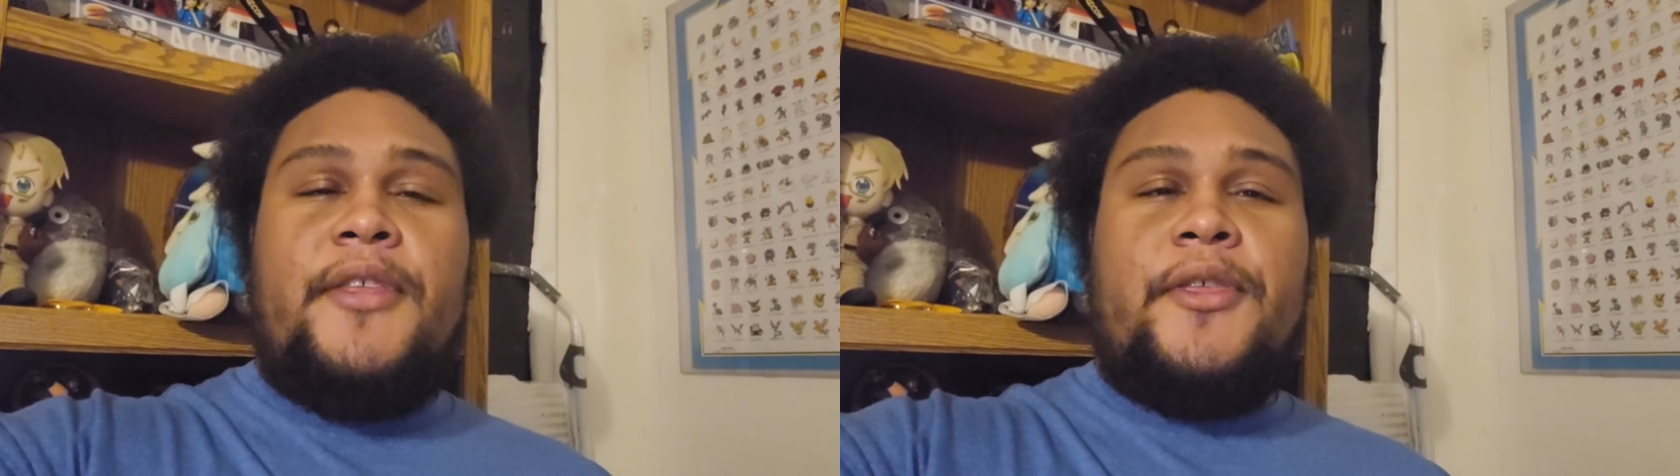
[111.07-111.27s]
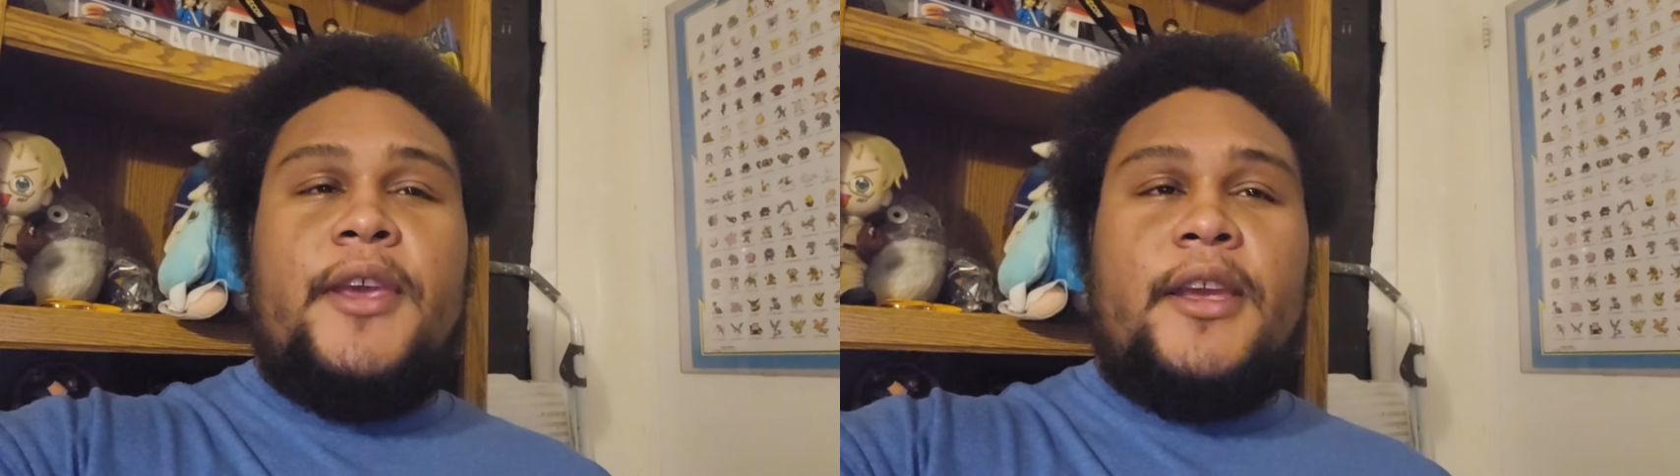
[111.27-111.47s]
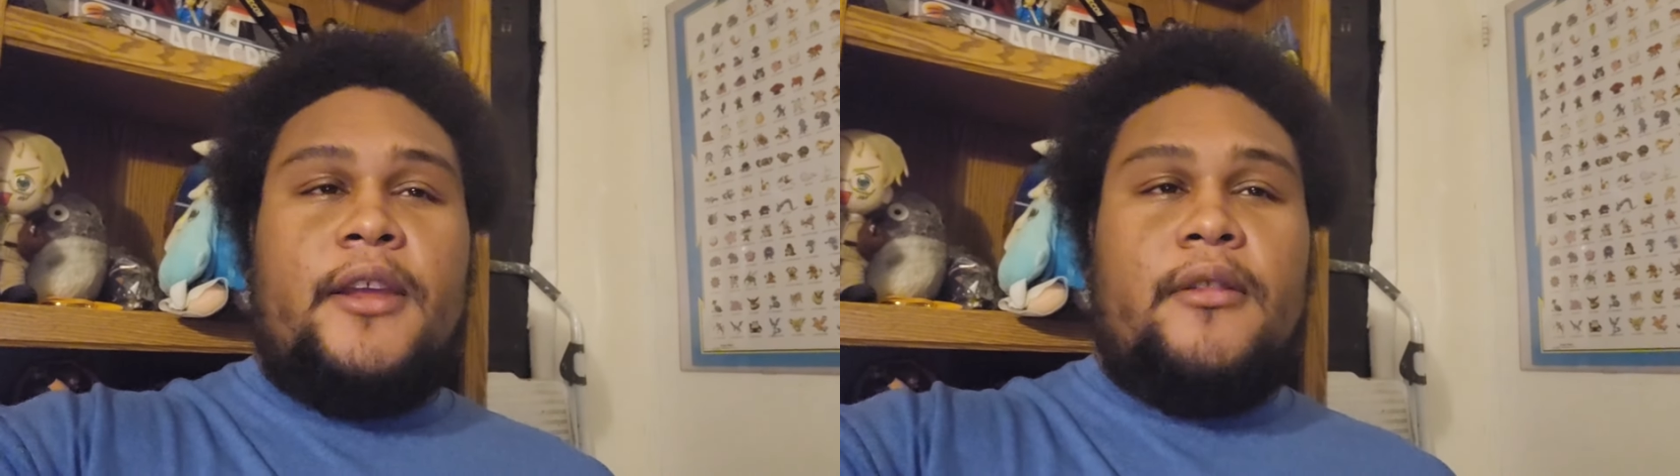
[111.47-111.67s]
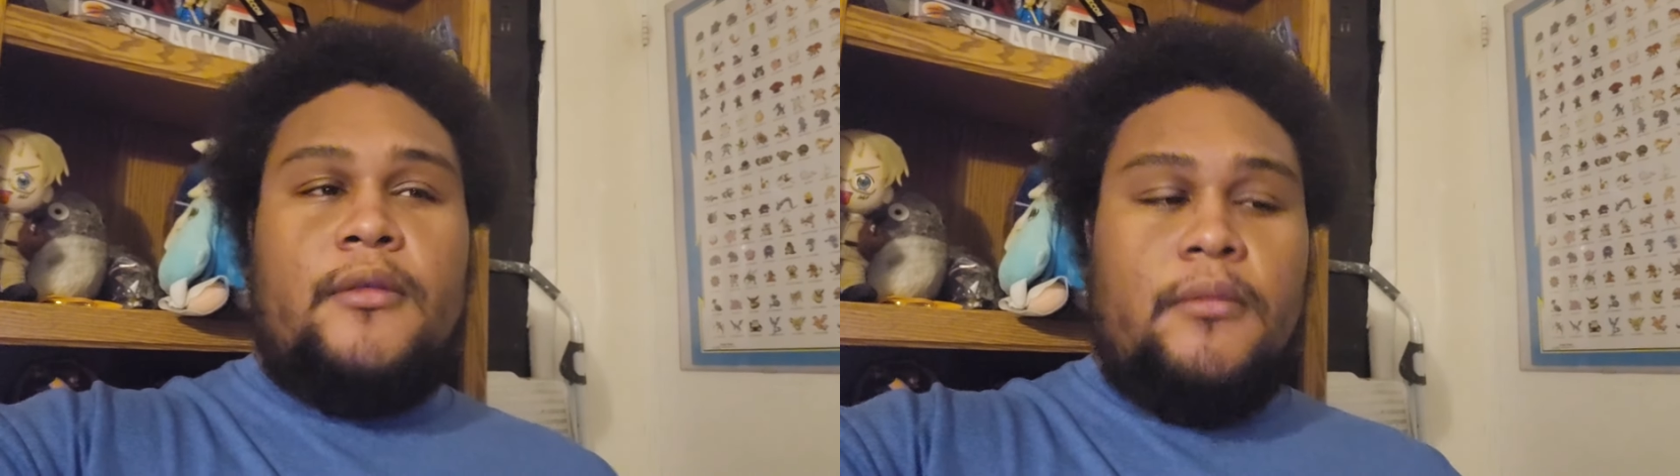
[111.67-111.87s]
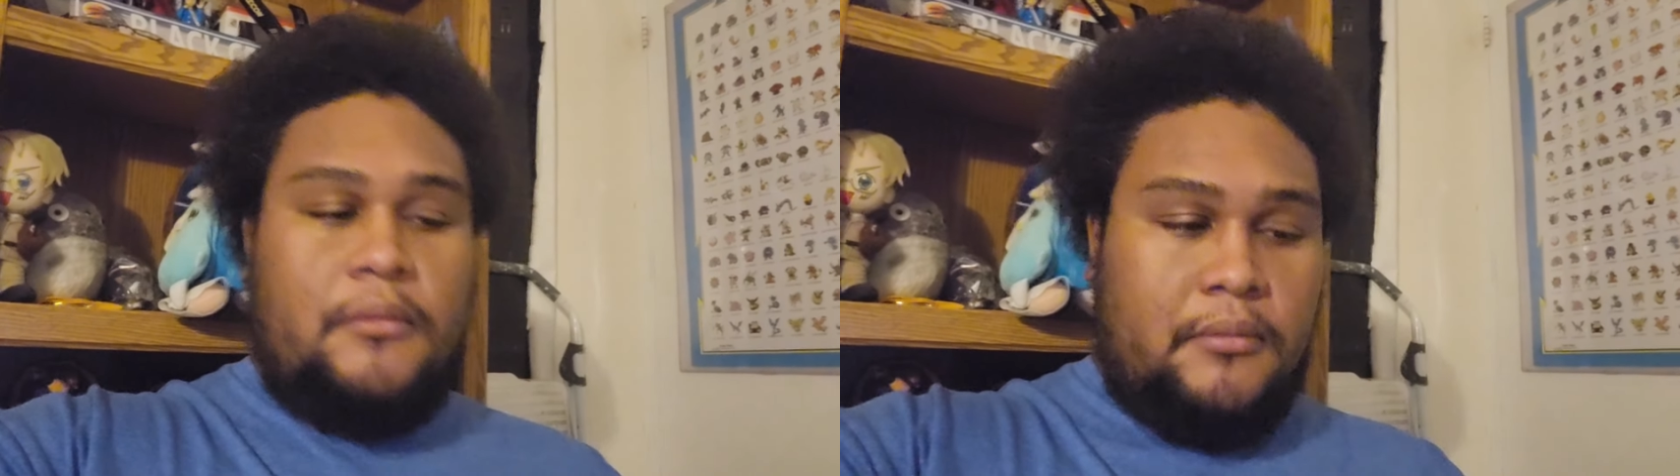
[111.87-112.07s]

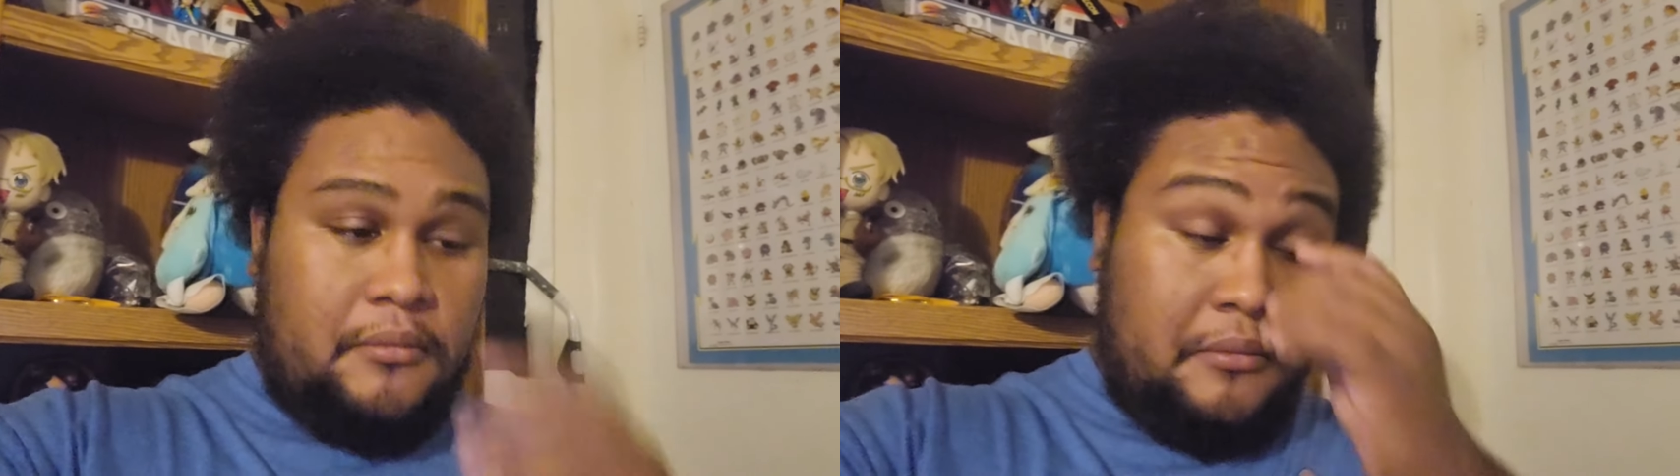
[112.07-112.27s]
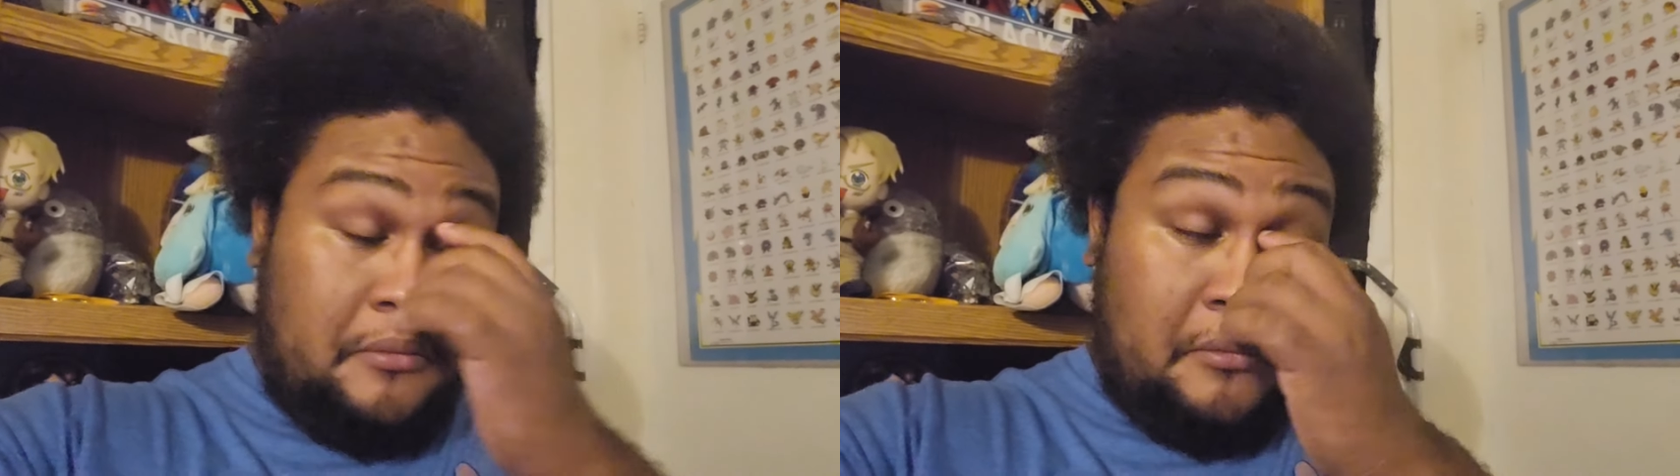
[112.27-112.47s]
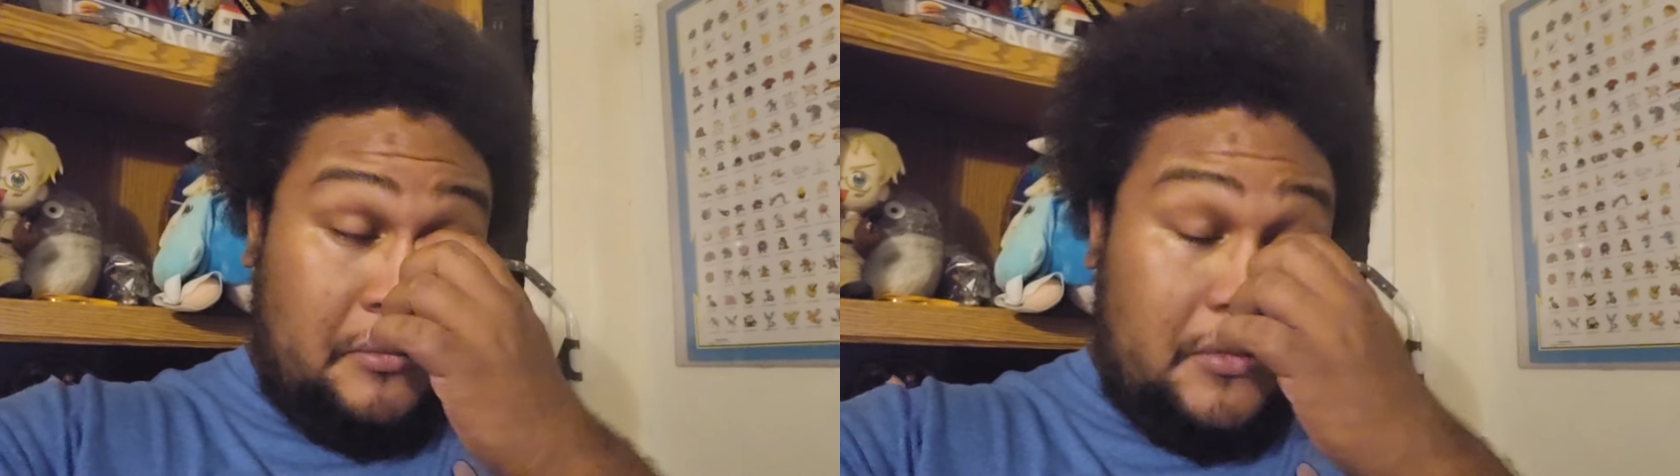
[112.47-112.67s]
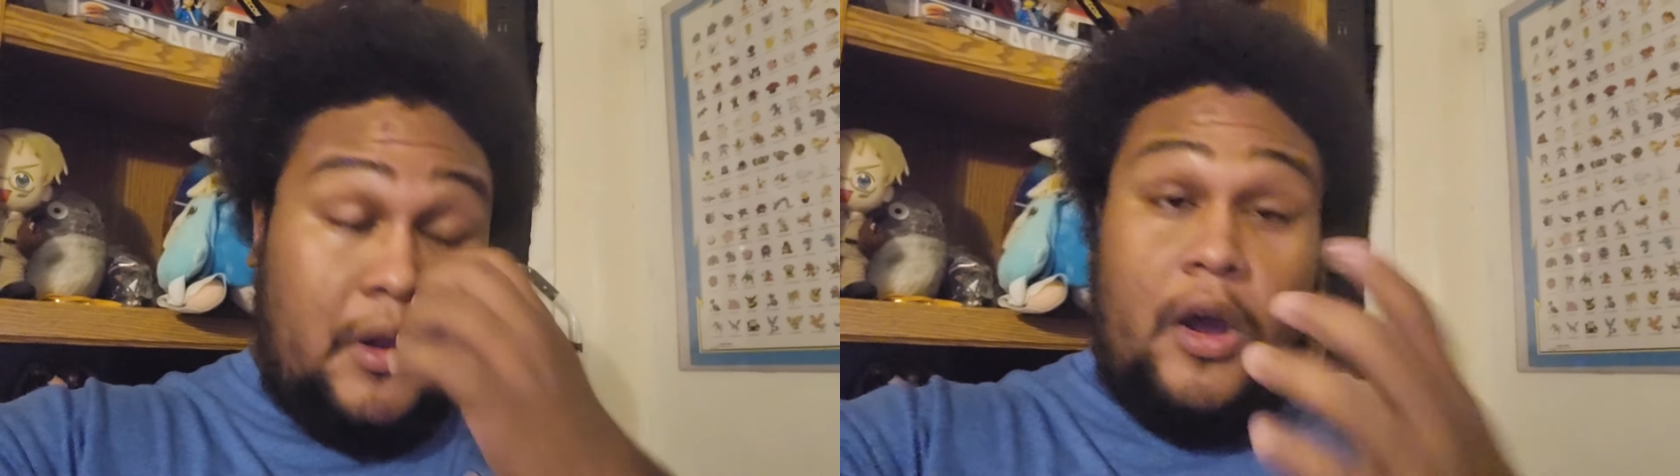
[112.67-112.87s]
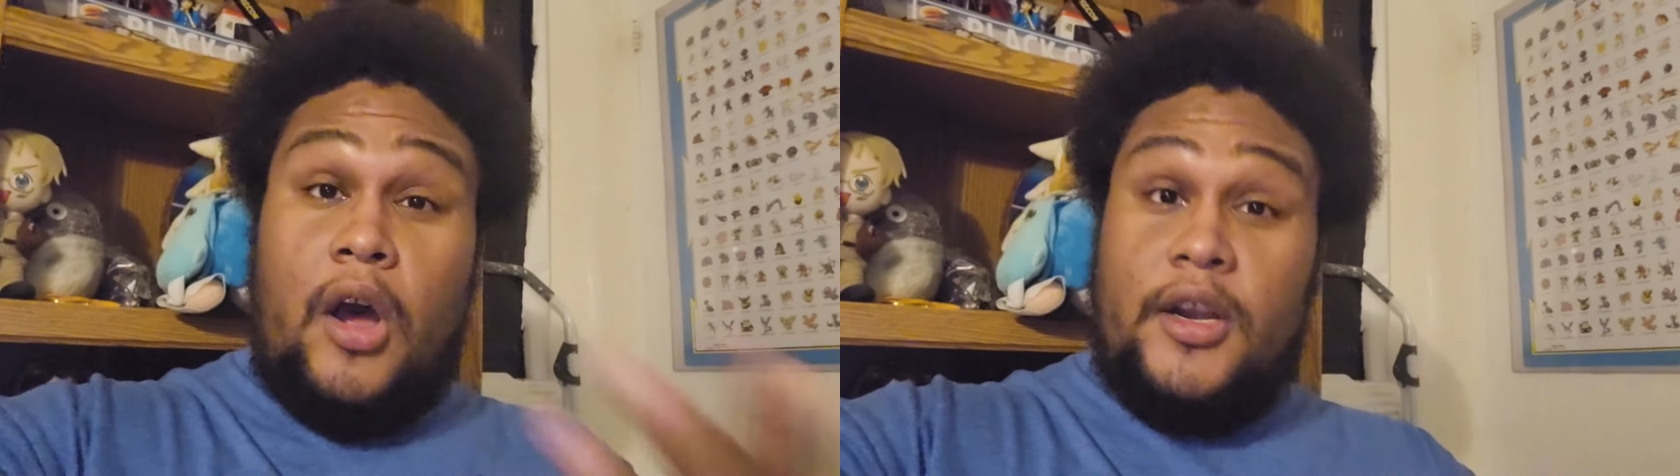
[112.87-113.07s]
thinking,
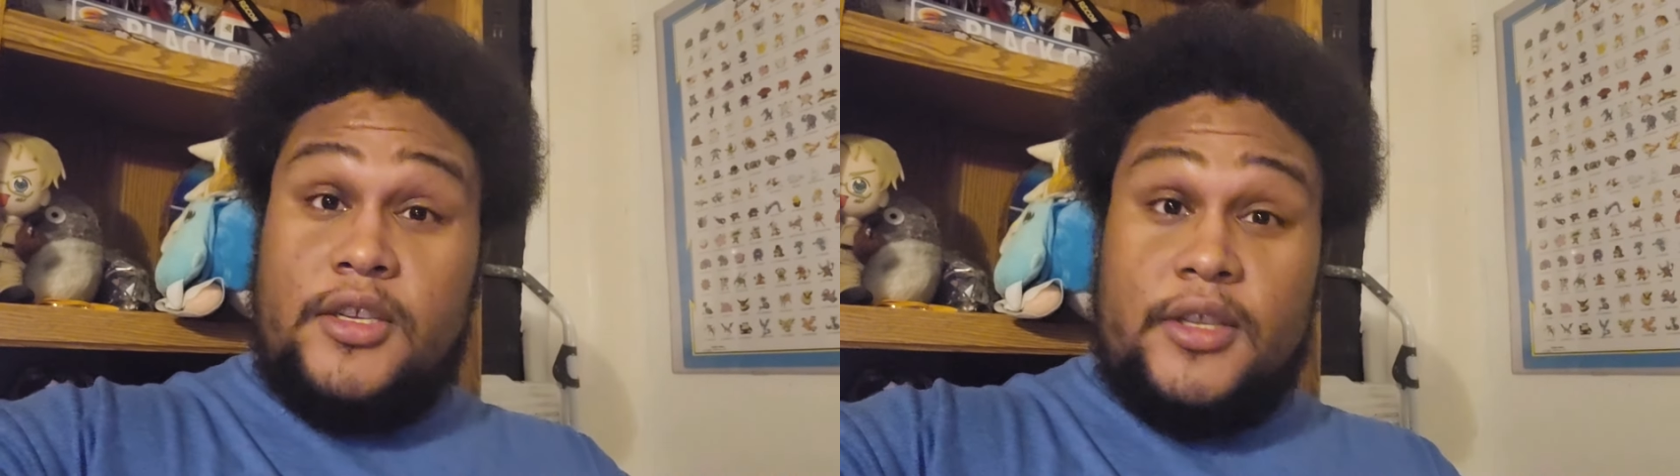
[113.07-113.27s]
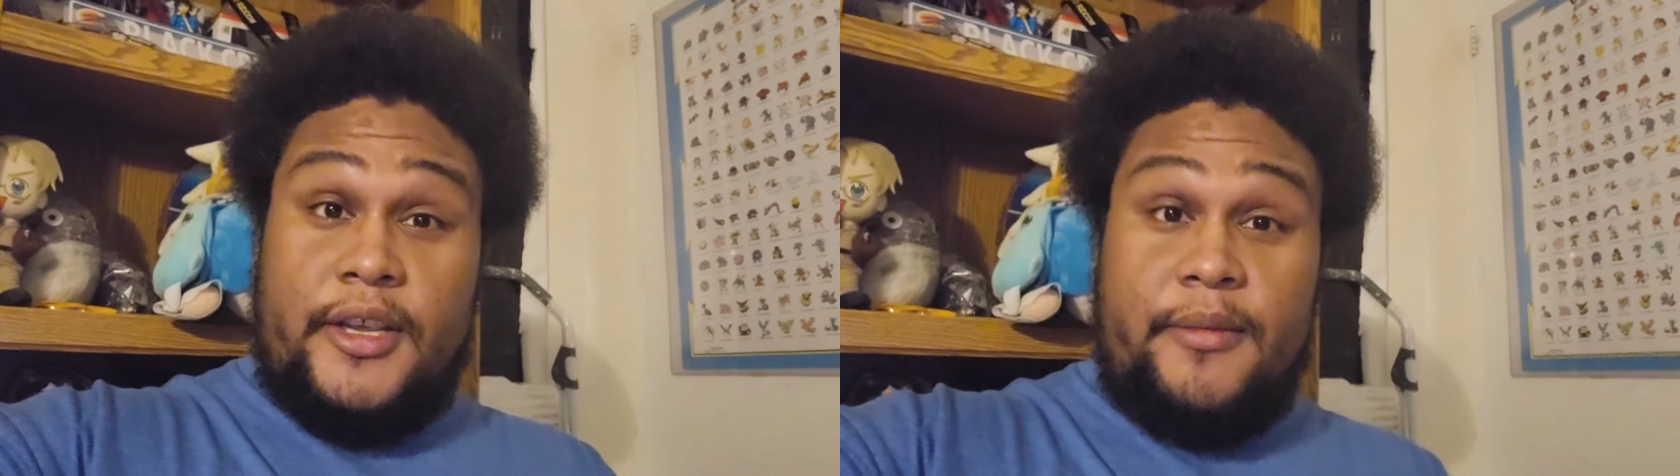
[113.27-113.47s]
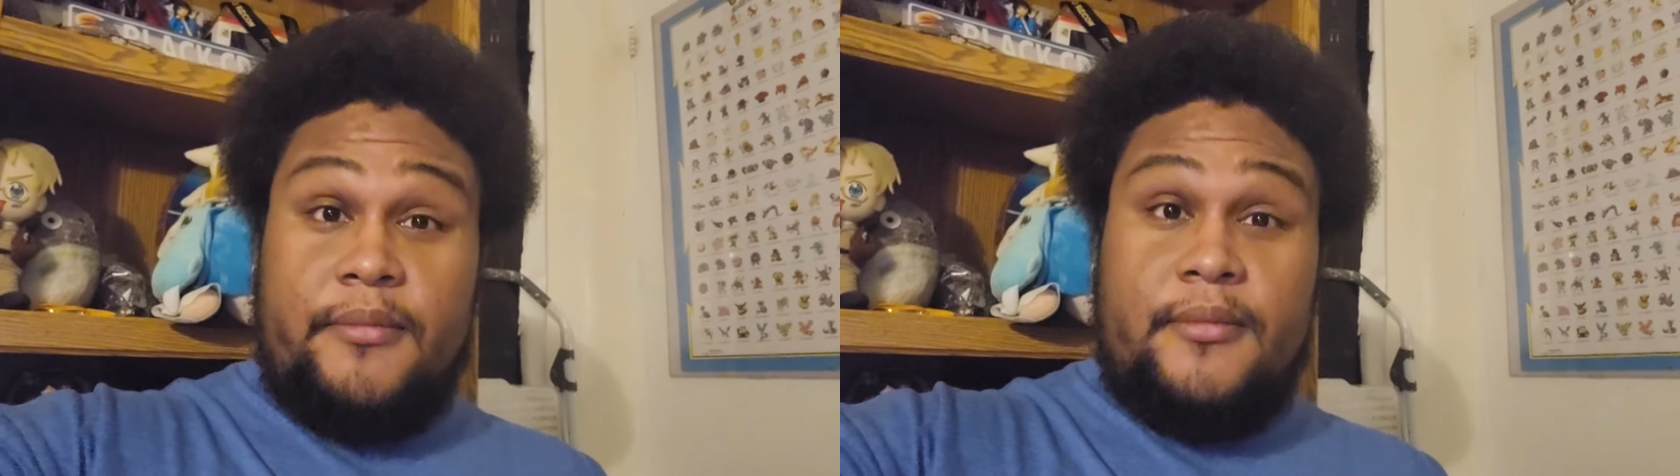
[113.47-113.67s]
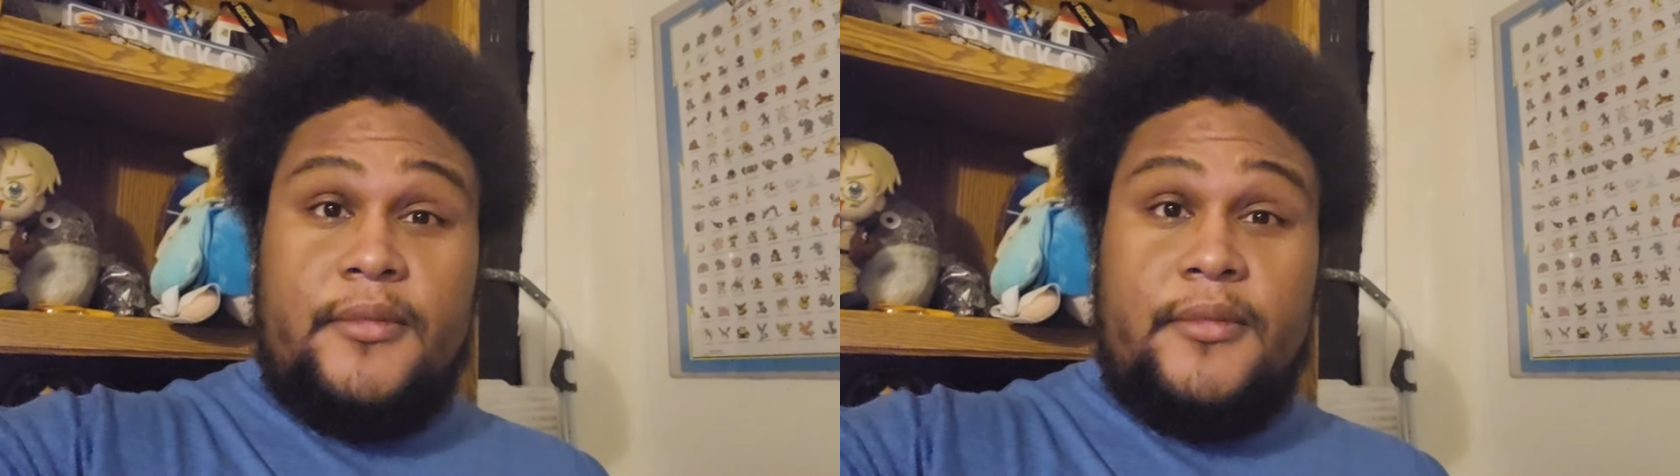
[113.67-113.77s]
honestly.